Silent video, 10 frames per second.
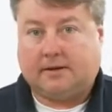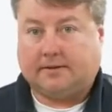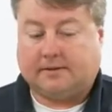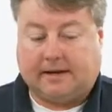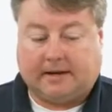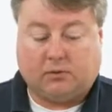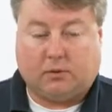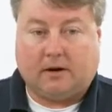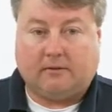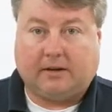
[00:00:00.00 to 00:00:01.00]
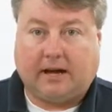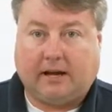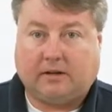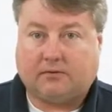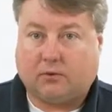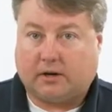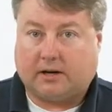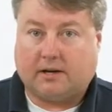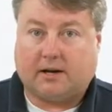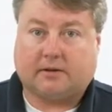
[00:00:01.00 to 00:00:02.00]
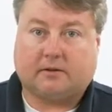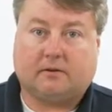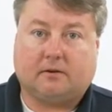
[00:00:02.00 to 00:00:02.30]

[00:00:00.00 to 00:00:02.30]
This is a 12 gauge 4-conductor